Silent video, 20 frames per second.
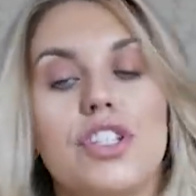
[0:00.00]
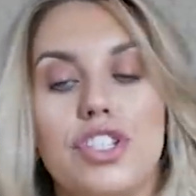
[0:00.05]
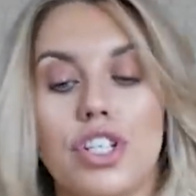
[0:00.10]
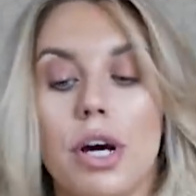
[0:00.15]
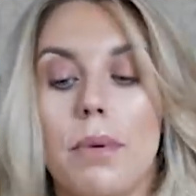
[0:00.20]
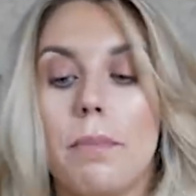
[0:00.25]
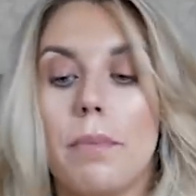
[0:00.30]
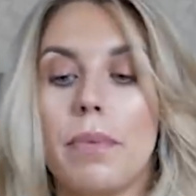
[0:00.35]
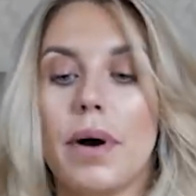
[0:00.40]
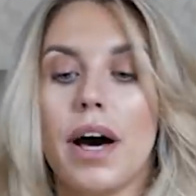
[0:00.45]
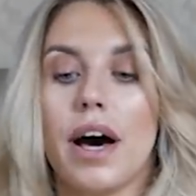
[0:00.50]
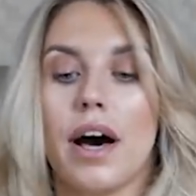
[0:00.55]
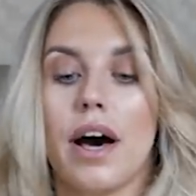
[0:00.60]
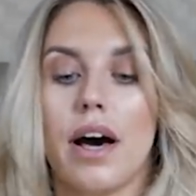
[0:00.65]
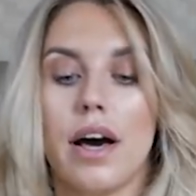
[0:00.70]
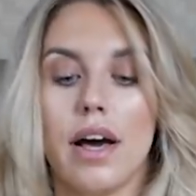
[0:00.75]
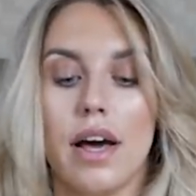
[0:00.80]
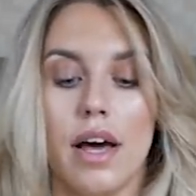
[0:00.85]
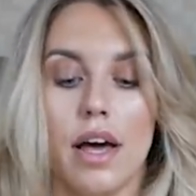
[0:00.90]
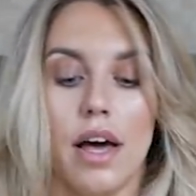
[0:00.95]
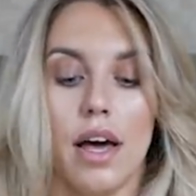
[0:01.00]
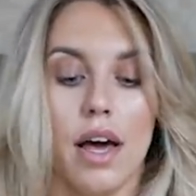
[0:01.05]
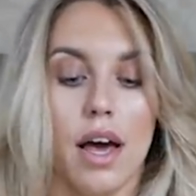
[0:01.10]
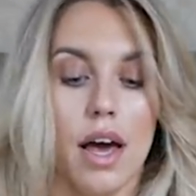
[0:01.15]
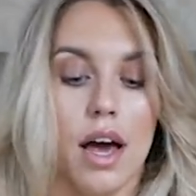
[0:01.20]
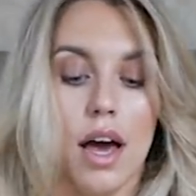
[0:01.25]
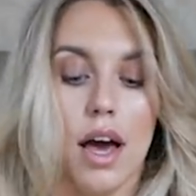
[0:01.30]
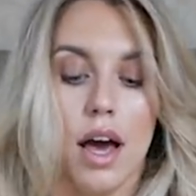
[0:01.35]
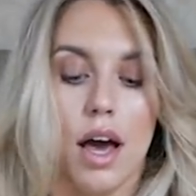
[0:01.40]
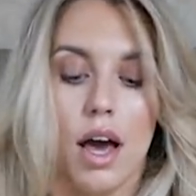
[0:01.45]
the jumper,
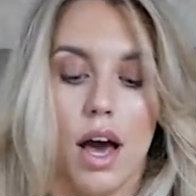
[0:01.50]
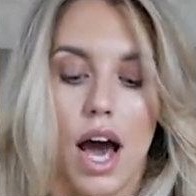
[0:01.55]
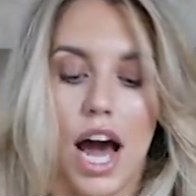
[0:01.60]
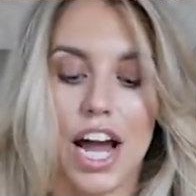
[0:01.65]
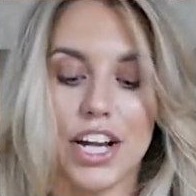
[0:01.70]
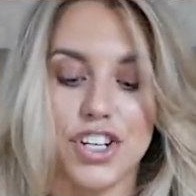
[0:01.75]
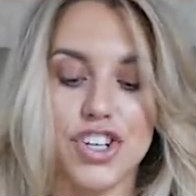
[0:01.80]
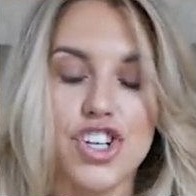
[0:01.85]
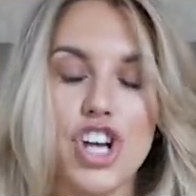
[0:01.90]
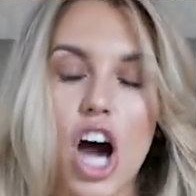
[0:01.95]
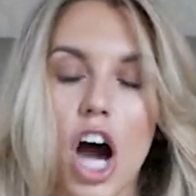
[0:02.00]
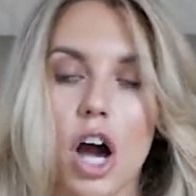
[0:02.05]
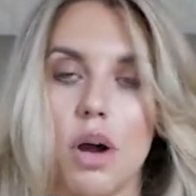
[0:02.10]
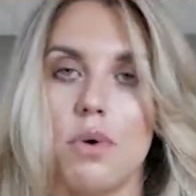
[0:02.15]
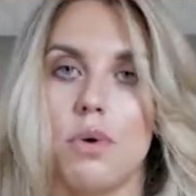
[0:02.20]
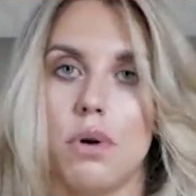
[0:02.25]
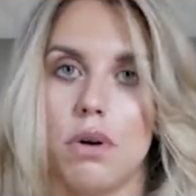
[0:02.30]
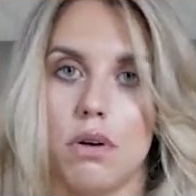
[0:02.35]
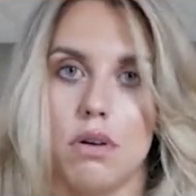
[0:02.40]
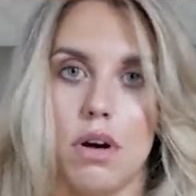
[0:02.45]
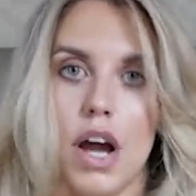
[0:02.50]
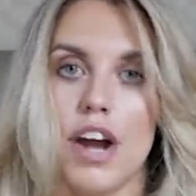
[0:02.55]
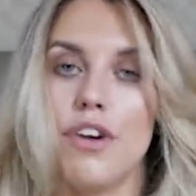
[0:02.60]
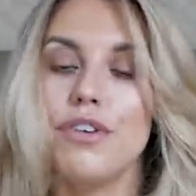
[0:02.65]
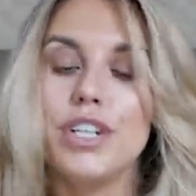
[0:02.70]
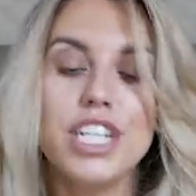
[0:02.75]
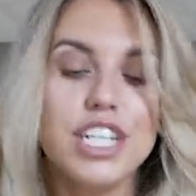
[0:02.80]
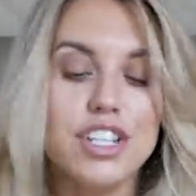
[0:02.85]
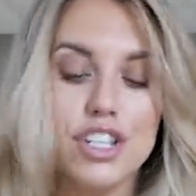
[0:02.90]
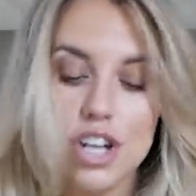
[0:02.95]
I know, I
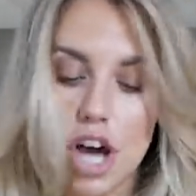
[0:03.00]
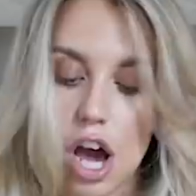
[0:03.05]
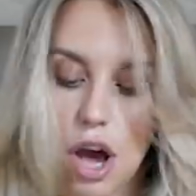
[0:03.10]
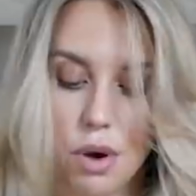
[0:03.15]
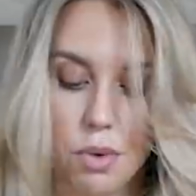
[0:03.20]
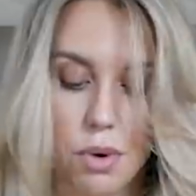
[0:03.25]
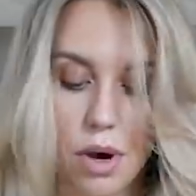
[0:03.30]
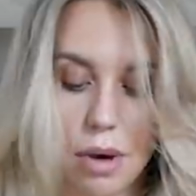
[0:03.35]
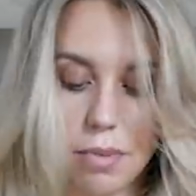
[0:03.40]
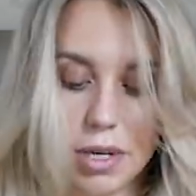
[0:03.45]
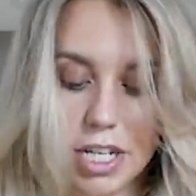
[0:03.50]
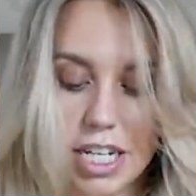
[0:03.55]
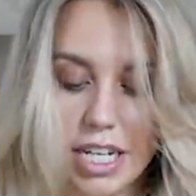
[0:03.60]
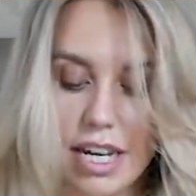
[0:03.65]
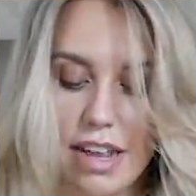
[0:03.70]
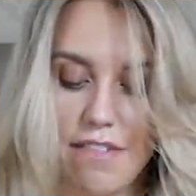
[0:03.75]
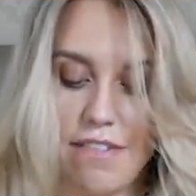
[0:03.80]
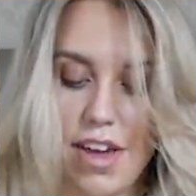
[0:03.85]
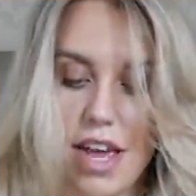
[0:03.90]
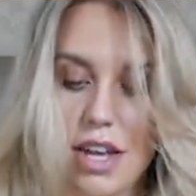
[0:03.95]
already know I'm going to live